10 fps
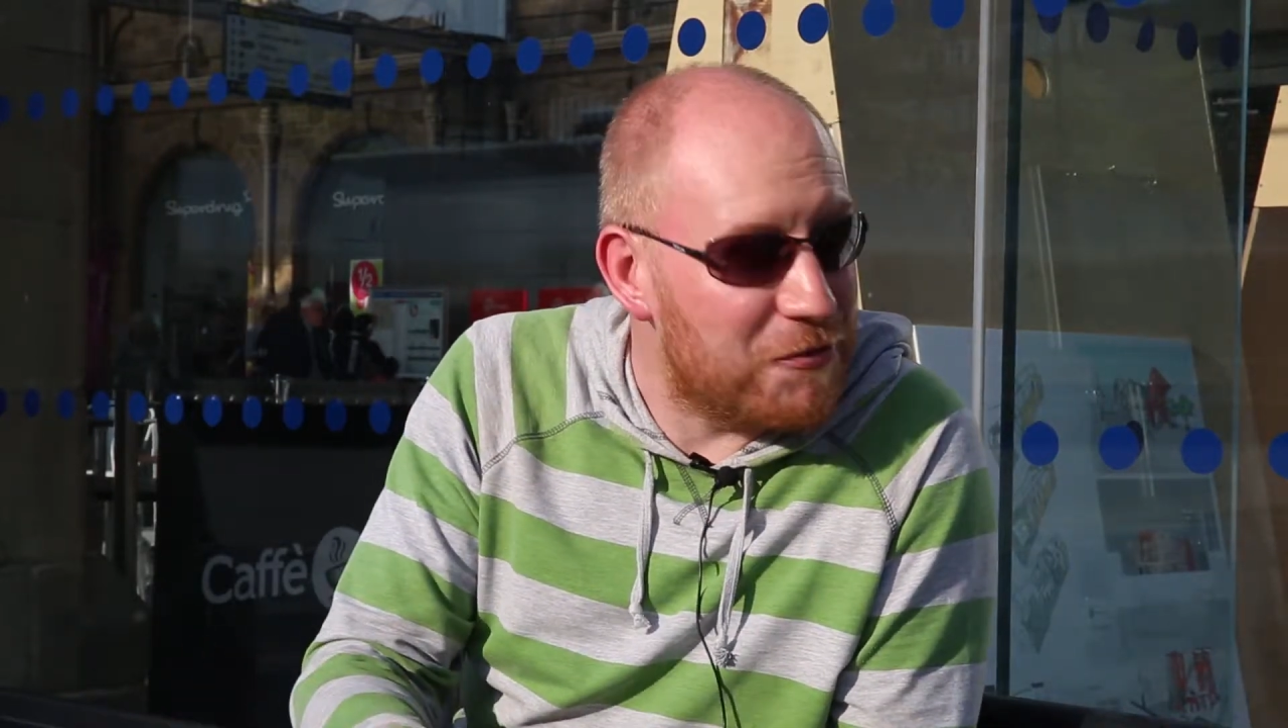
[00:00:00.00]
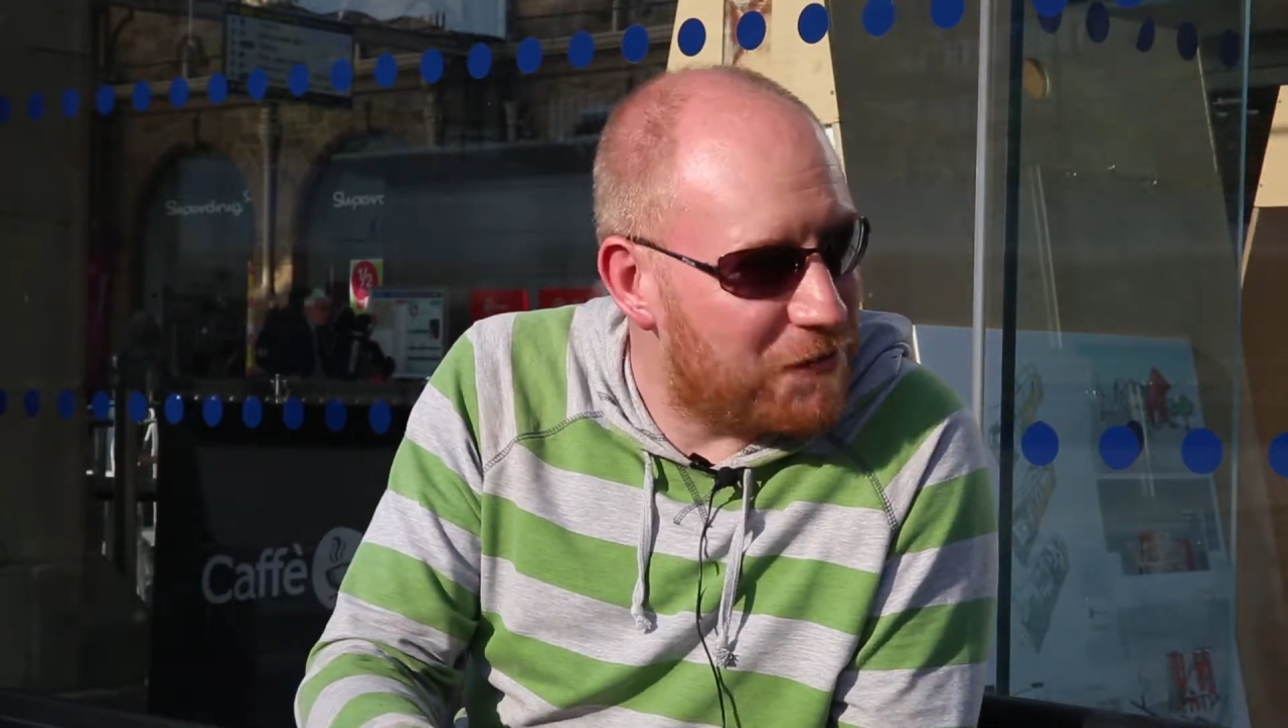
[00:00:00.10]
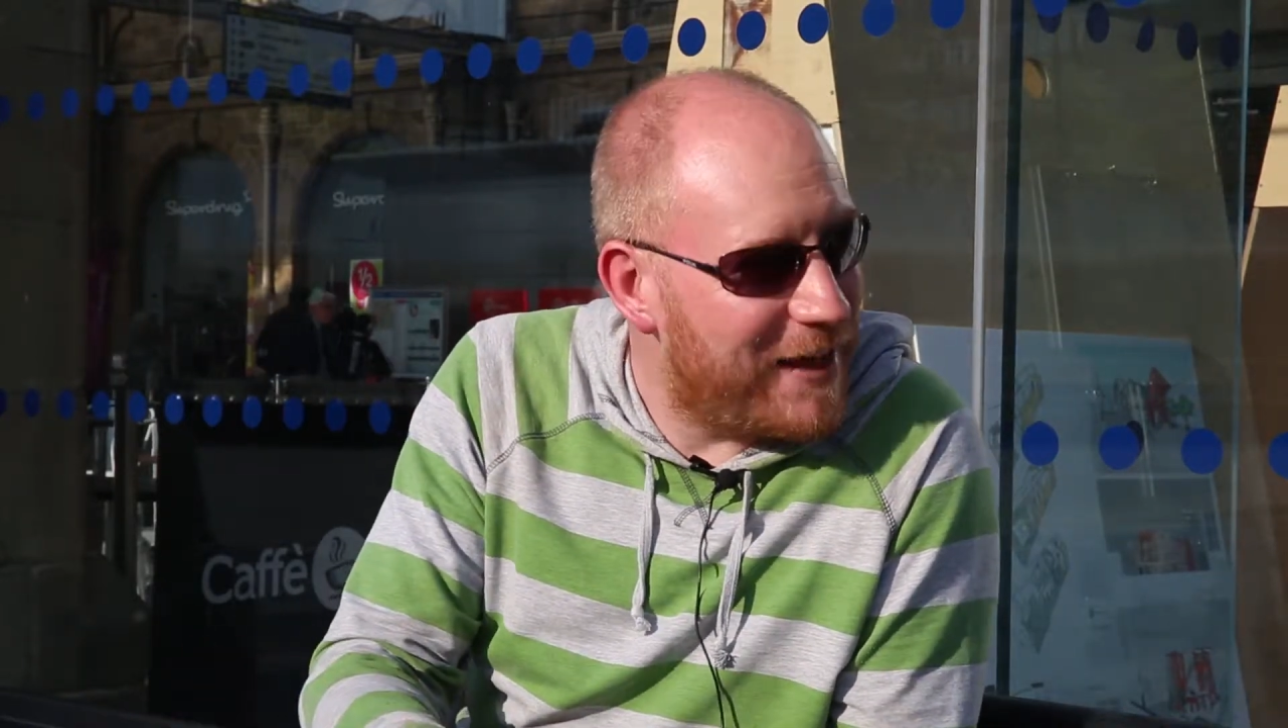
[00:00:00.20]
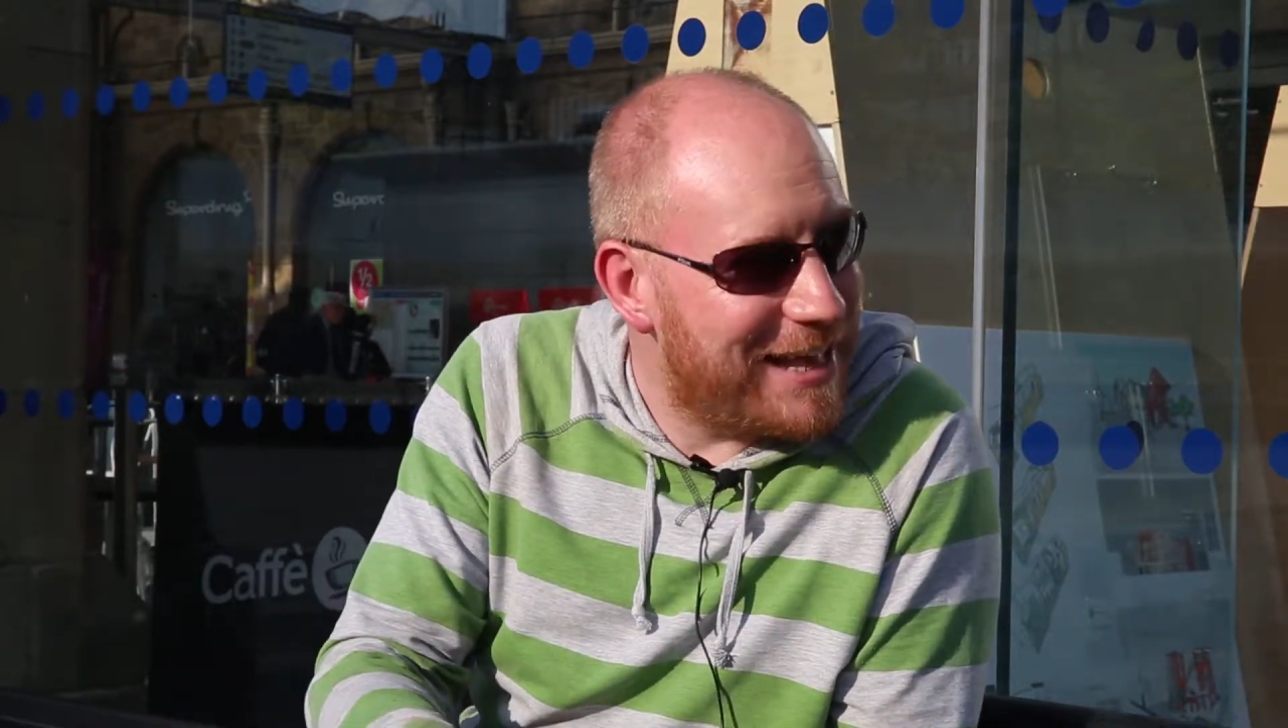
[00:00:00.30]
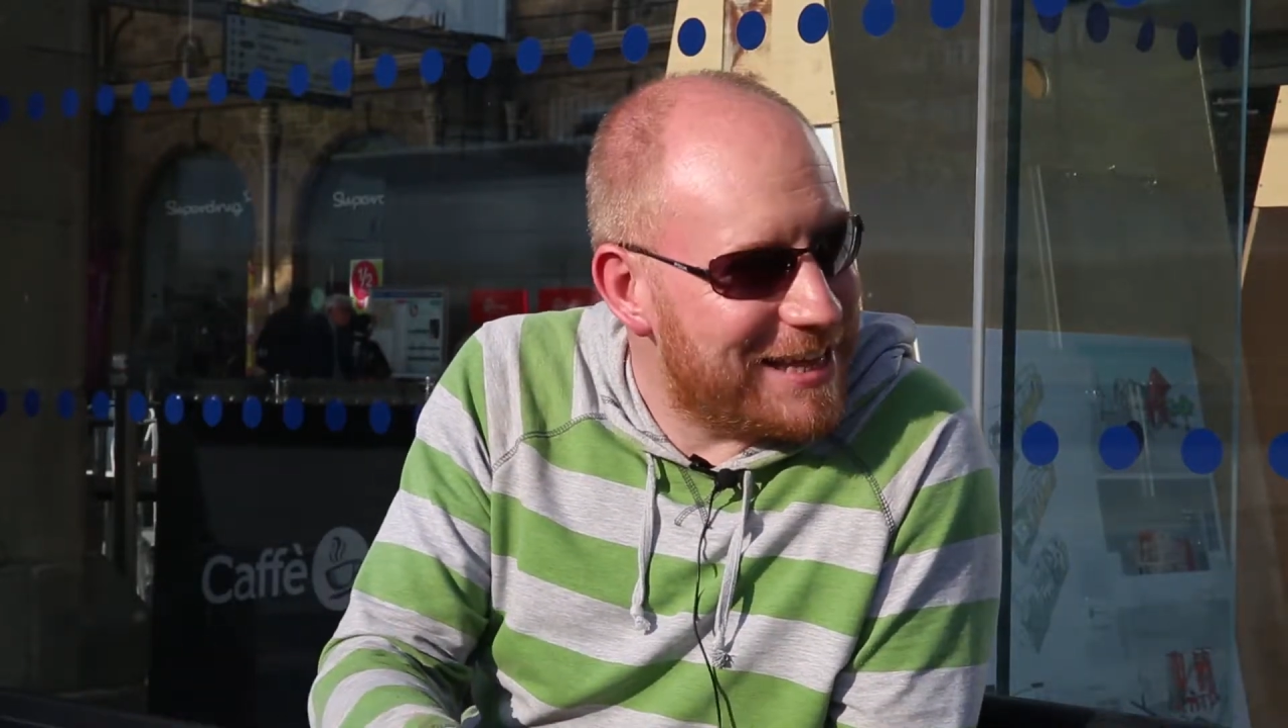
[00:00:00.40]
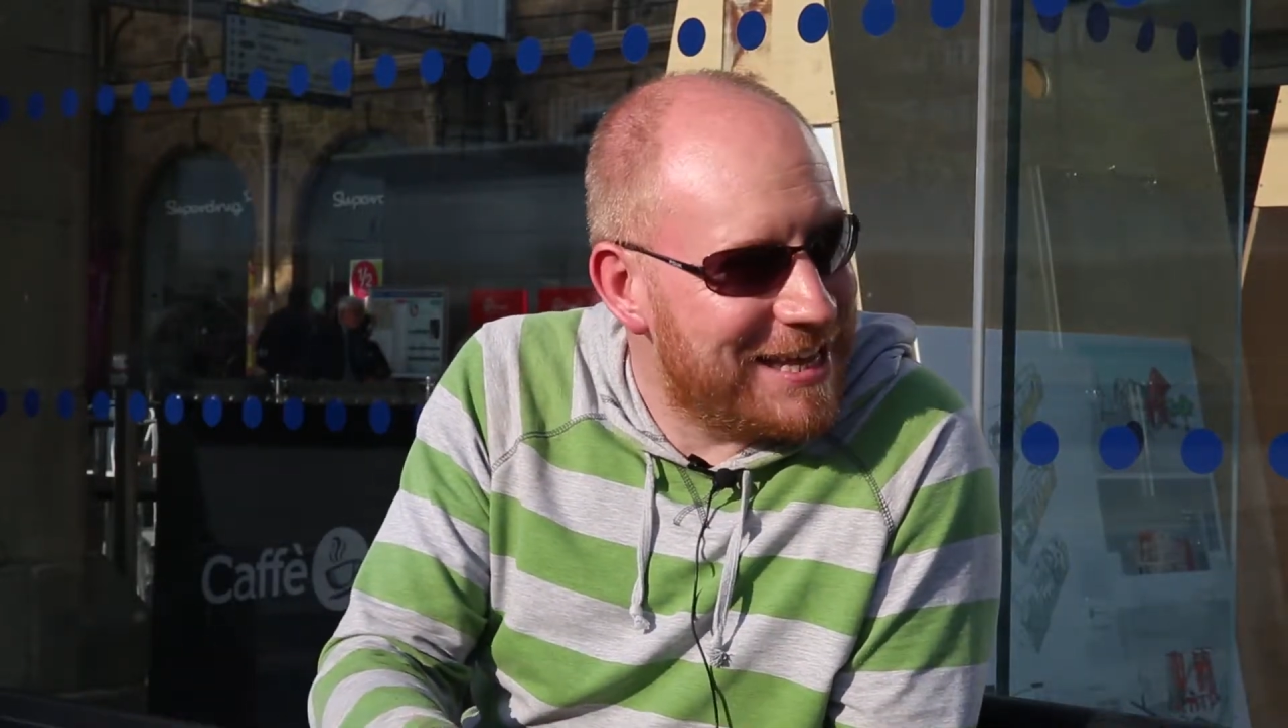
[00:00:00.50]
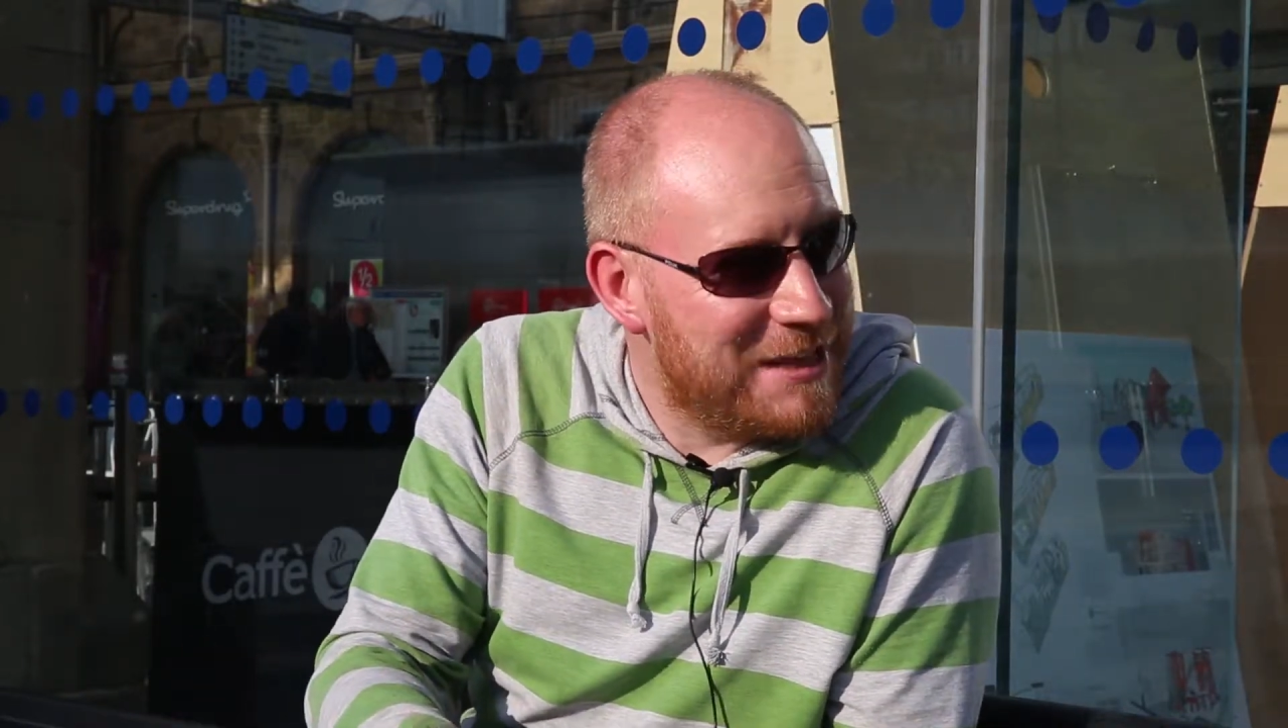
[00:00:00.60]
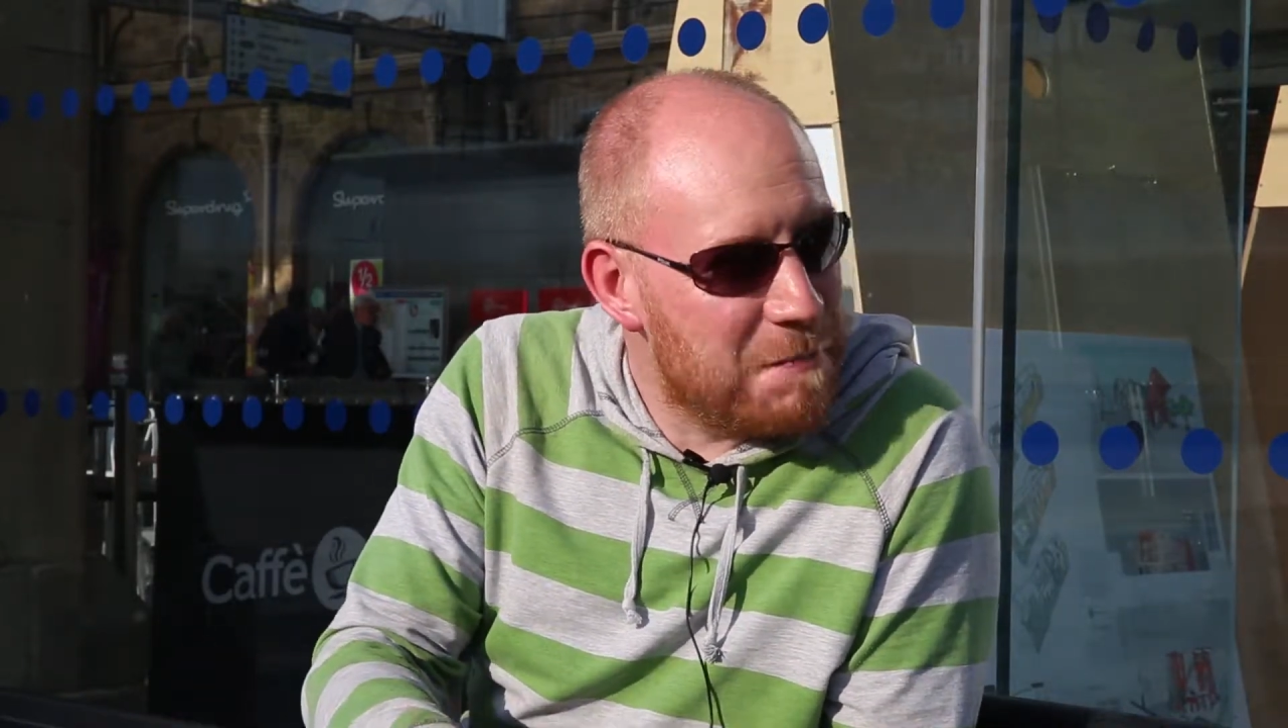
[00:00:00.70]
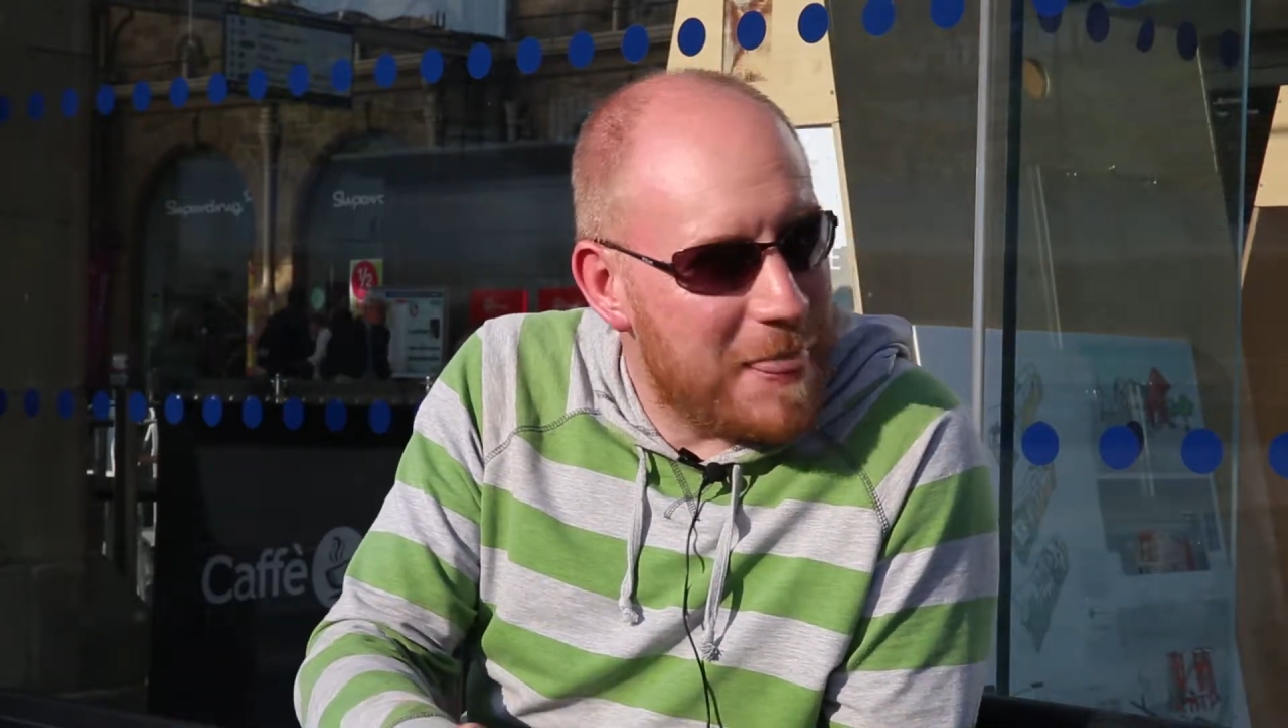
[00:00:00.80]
but fairly